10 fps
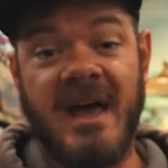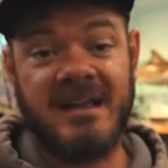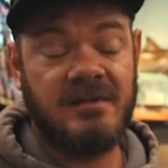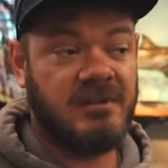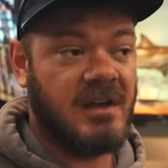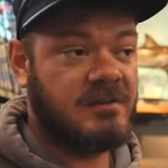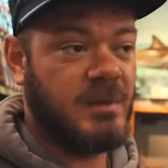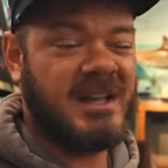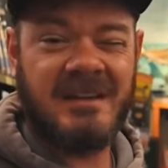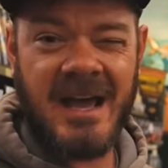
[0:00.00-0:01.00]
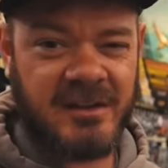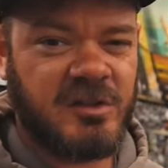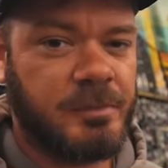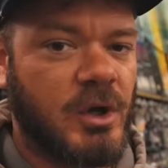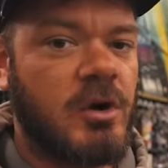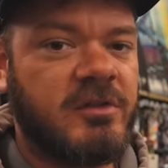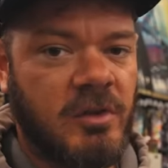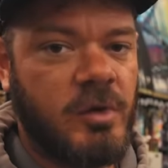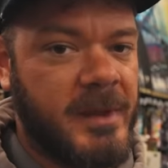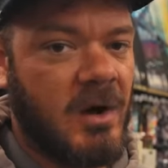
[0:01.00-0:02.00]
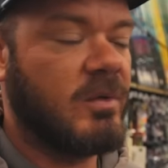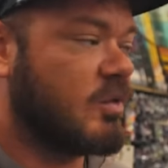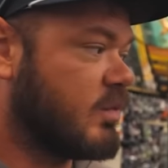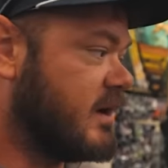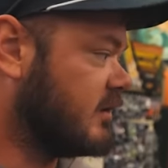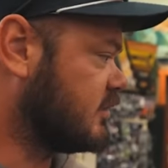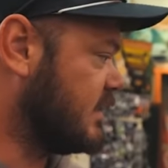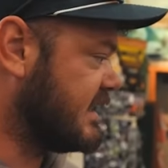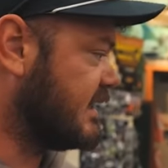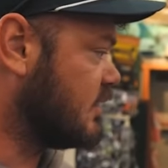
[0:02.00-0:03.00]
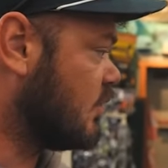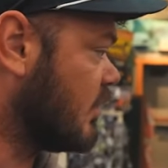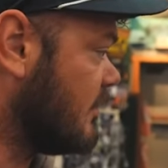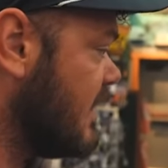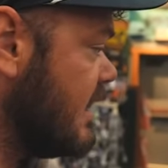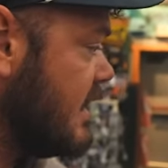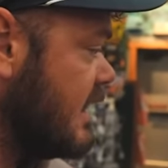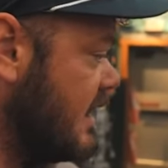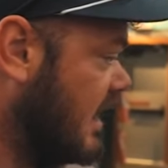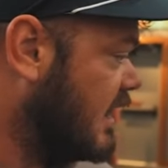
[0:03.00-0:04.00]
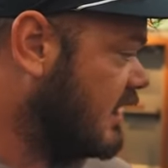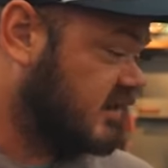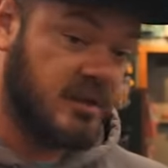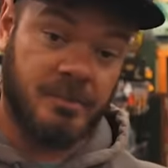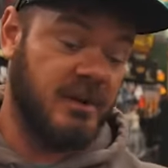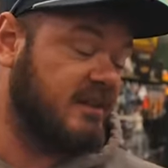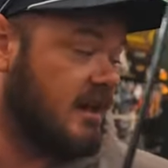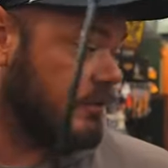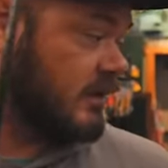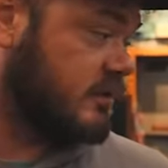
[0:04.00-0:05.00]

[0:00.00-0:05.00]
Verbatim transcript: that gives us we can kind of splurge a little bit on the reel. So we can get Norm uh, a, a pretty solid reel.